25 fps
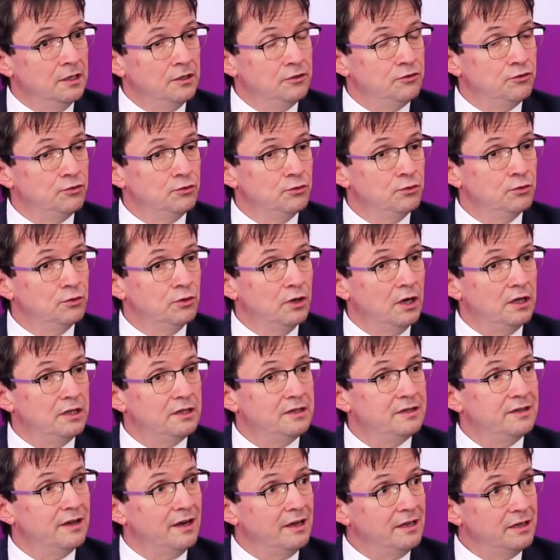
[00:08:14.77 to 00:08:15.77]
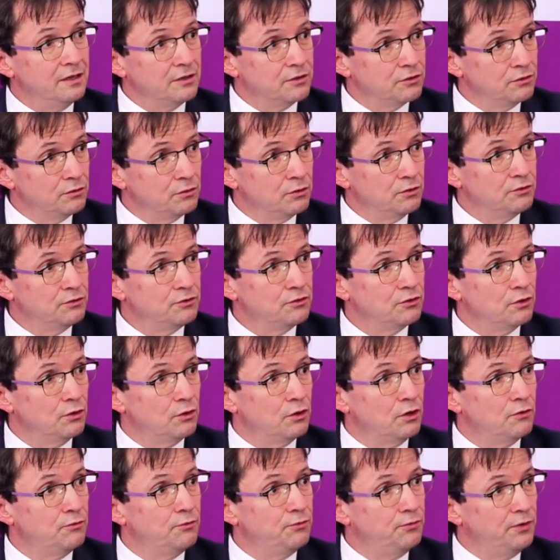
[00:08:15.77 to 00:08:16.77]
to diagnose
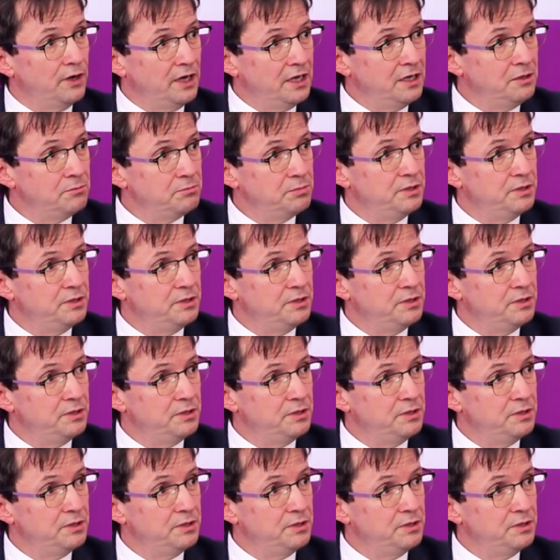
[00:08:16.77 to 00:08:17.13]
or find